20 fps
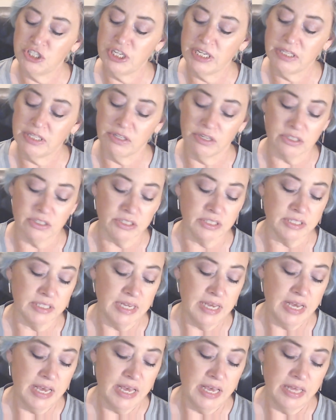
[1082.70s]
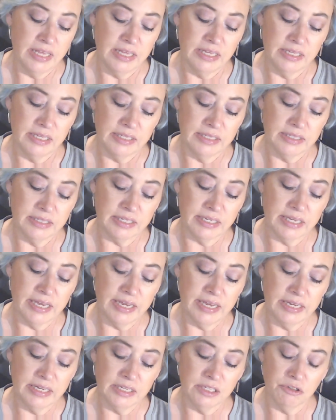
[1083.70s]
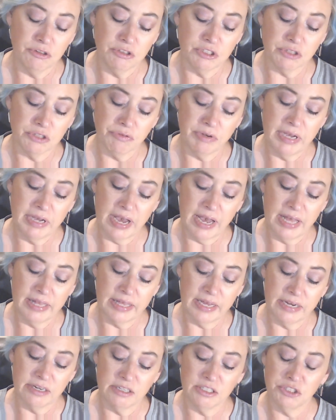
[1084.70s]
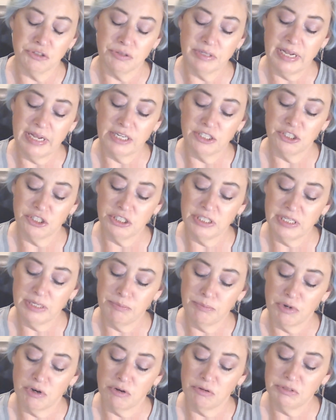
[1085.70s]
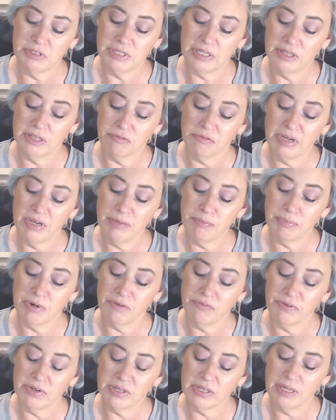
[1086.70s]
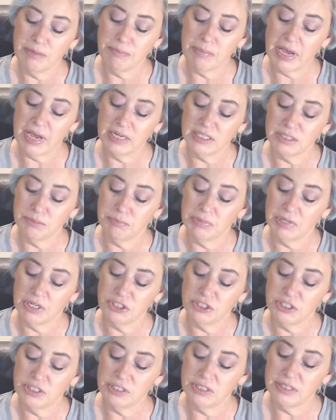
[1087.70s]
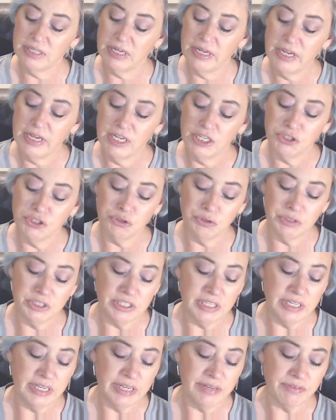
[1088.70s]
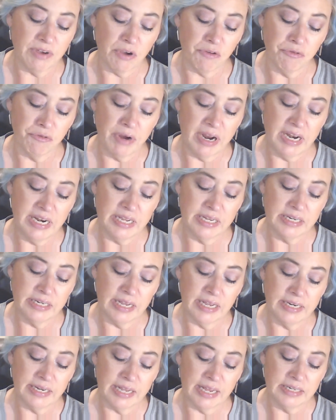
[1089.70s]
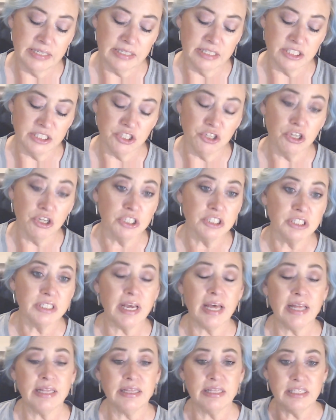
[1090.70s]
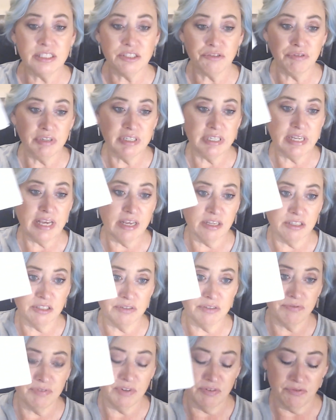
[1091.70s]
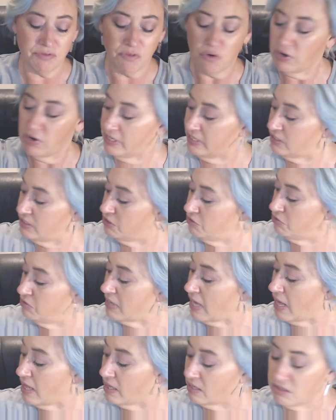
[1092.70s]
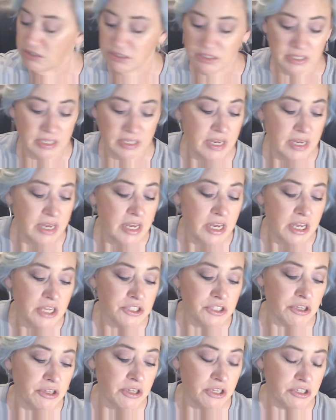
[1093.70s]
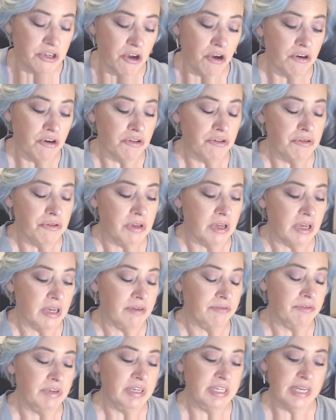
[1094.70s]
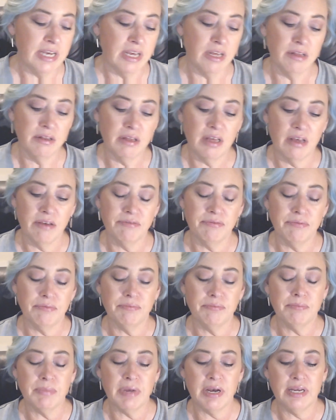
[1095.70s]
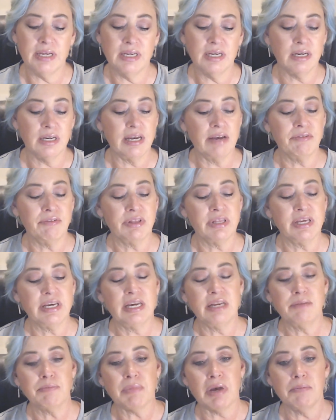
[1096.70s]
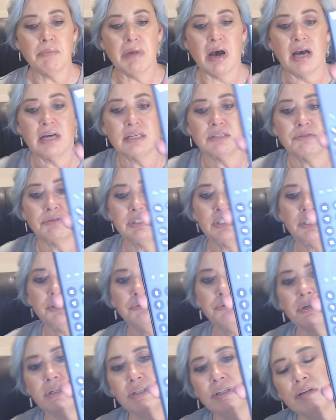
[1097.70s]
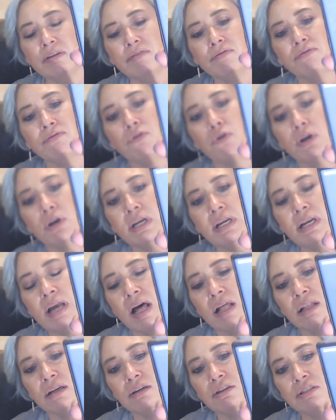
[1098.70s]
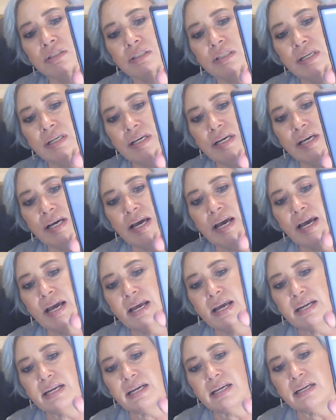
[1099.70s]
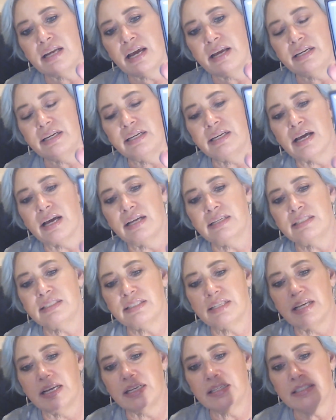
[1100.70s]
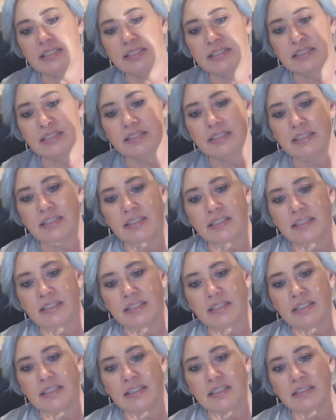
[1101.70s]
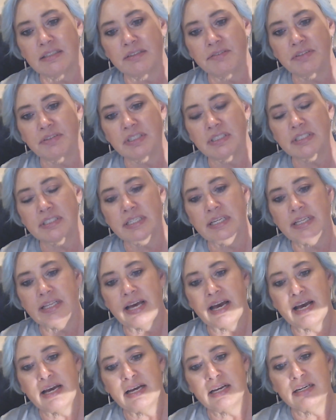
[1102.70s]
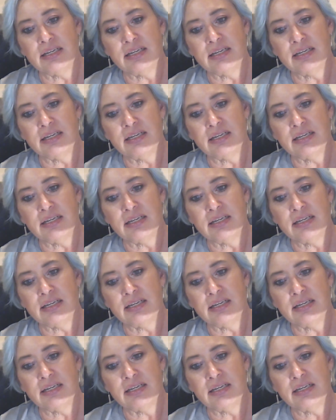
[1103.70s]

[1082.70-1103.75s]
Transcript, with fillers: looks. The kit includes three highlighters to enhance your cheekbones and three perfectly matched blushes to achieve radiant and endless looks, and this retails for forty-two dollars. So the total retail of my everything in my box was two hundred forty dollars and ninety-nine cents. I don't know if you can see that,